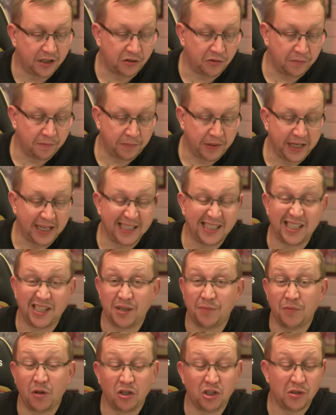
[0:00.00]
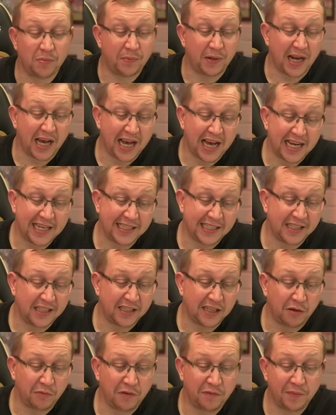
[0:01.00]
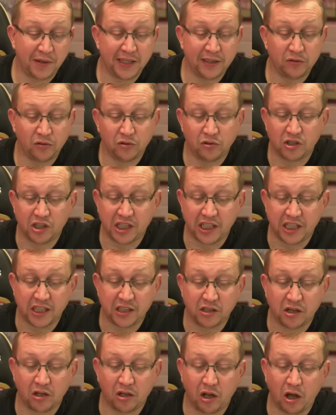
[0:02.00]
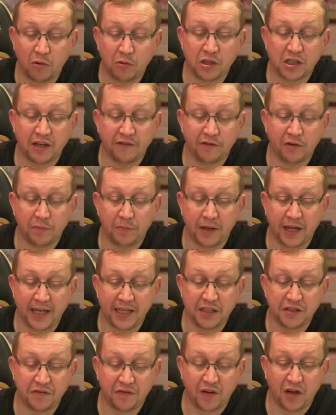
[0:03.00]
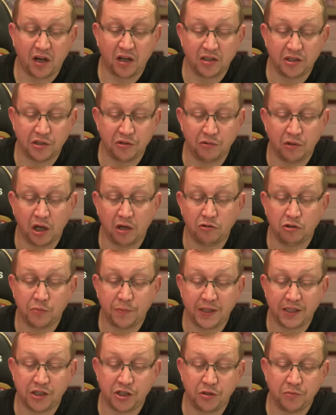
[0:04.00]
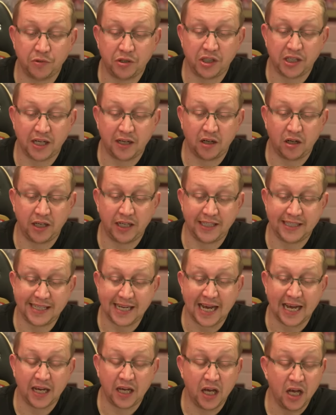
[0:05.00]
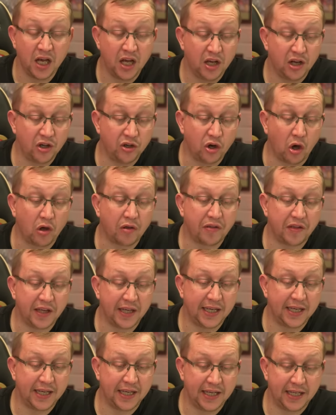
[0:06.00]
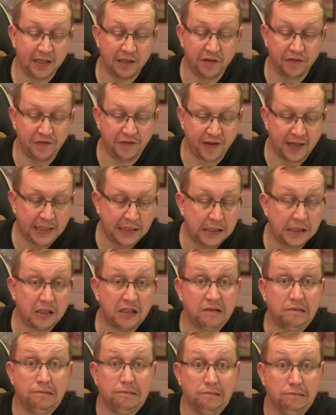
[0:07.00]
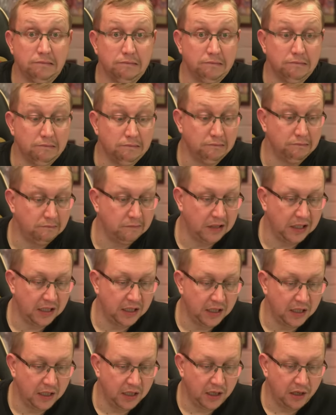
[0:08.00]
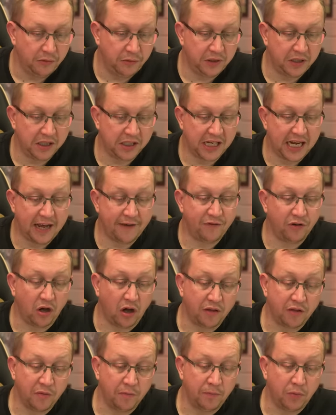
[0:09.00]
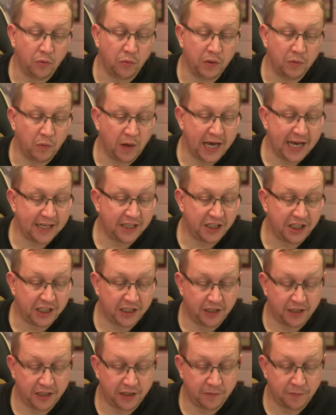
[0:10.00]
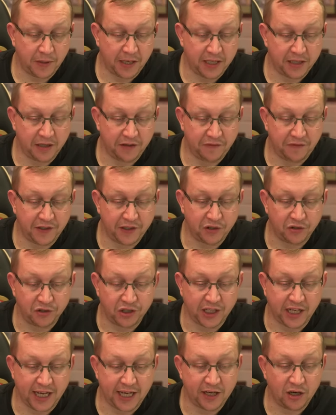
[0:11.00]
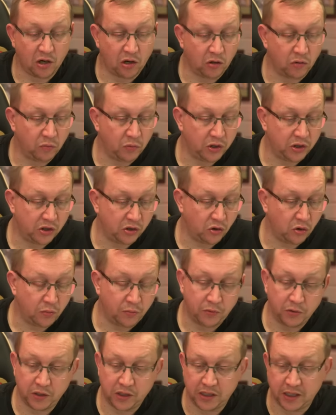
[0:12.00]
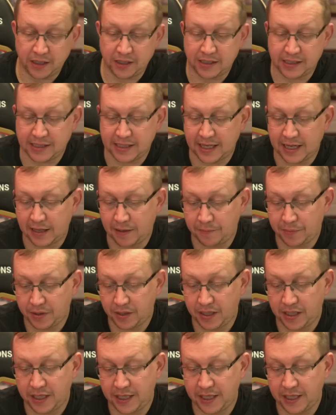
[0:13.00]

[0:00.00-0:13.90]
Sunbeer says, I'm not surprised. This is how we've played all season. Our lowest level of play is far too low. Spent too much on attack. Nothing in defence. We deserve nothing, but we were cheated by the officials again. Onwards and upwards, says Tab.